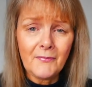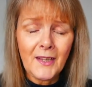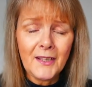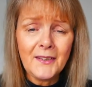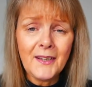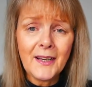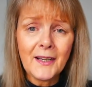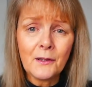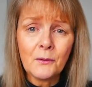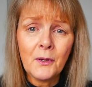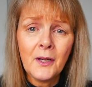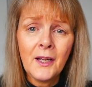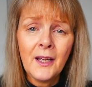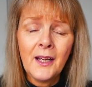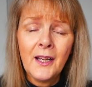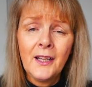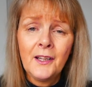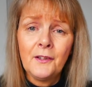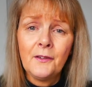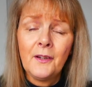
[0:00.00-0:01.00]
Now
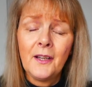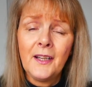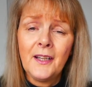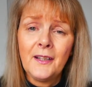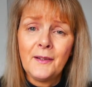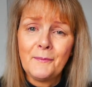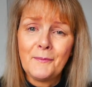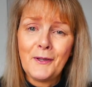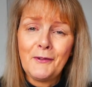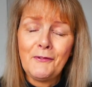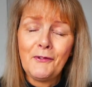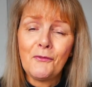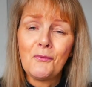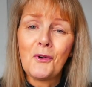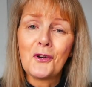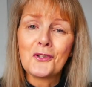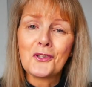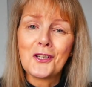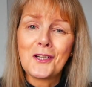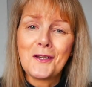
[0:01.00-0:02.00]
if you've
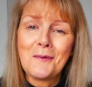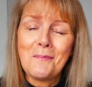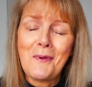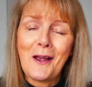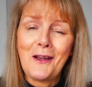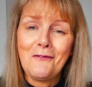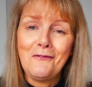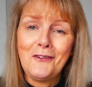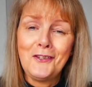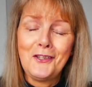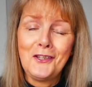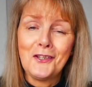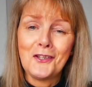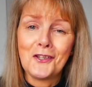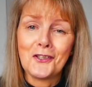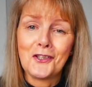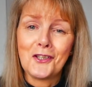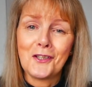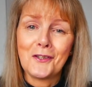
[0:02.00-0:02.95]
watched any of my videos,